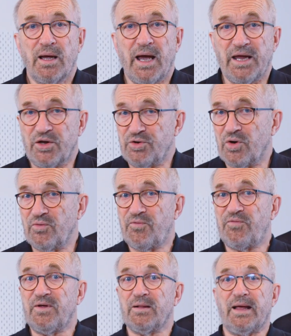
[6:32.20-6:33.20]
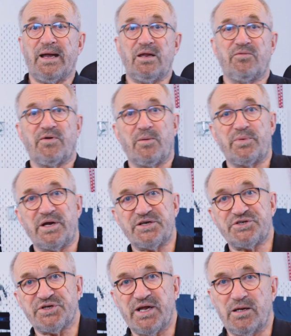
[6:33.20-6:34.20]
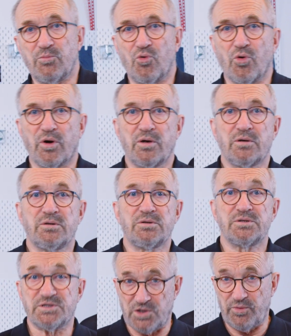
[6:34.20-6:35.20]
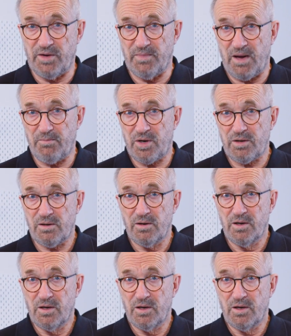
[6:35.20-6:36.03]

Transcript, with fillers: and you don't feel any vibration anymore. So remember,